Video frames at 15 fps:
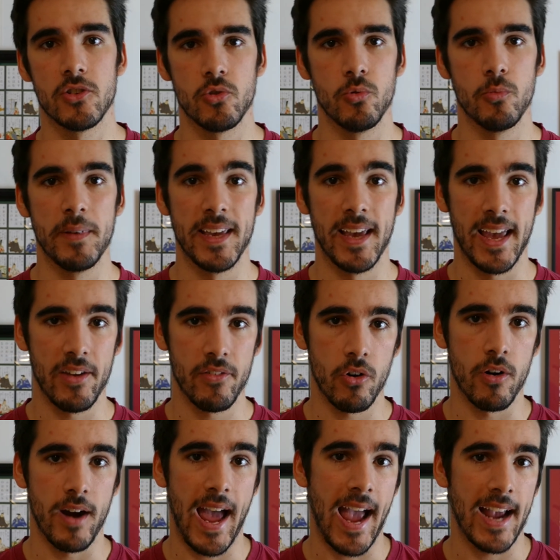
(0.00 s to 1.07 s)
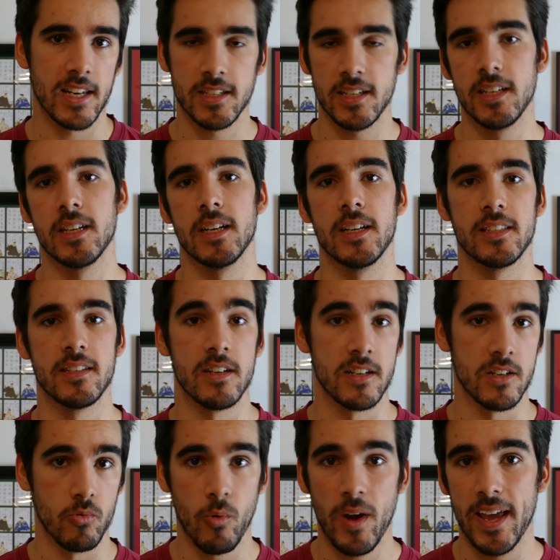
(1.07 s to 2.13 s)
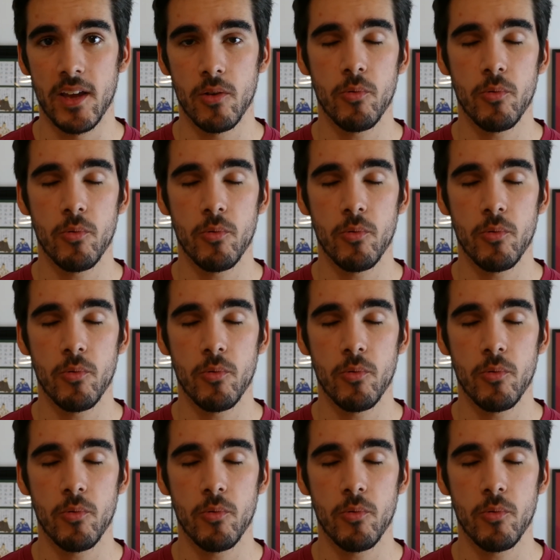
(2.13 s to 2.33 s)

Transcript: to behave or act in a certain way